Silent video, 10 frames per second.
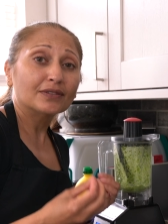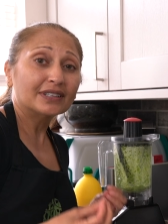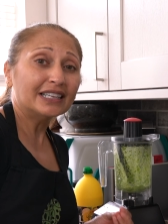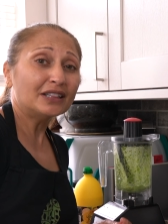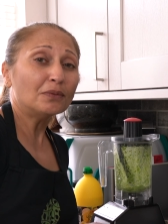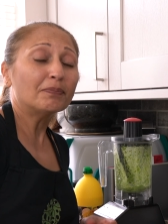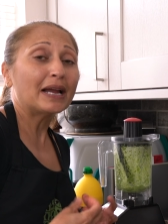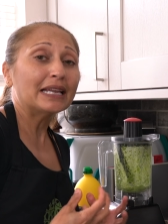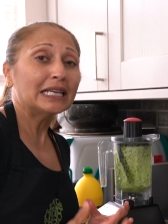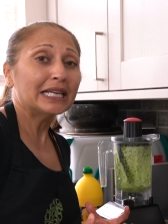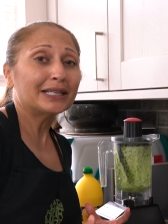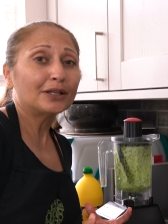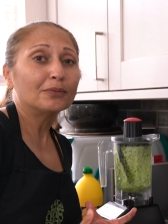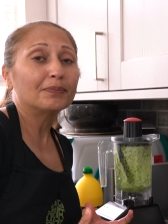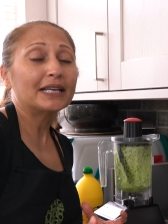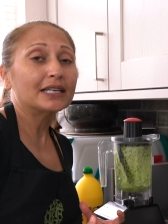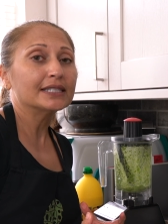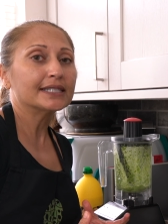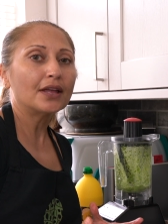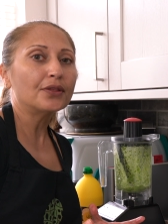little by little,
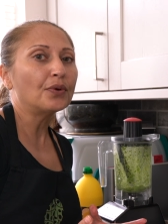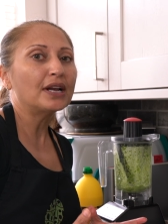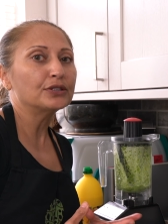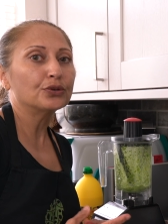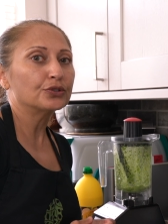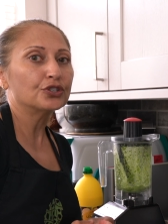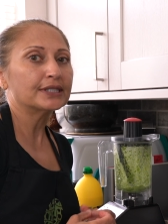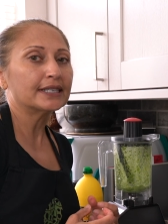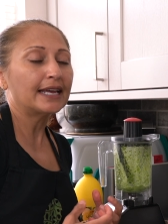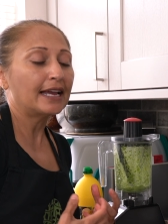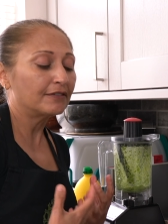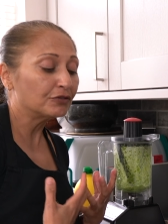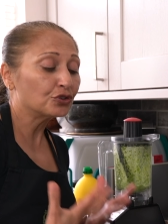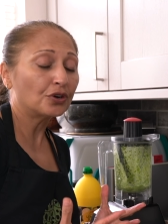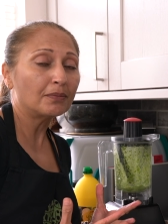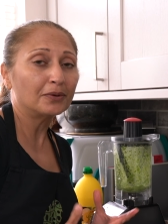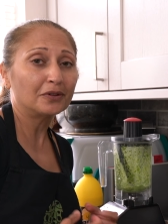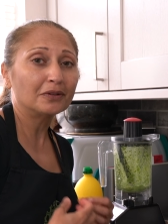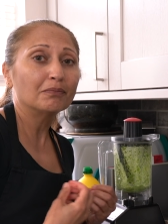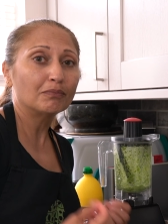because otherwise you're just going to have
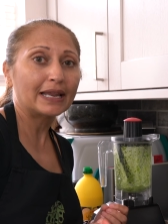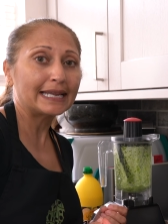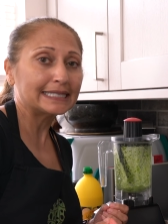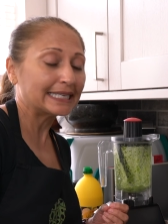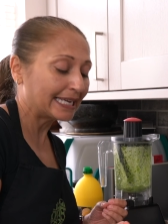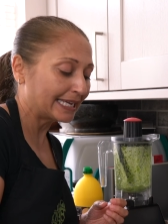trouble blending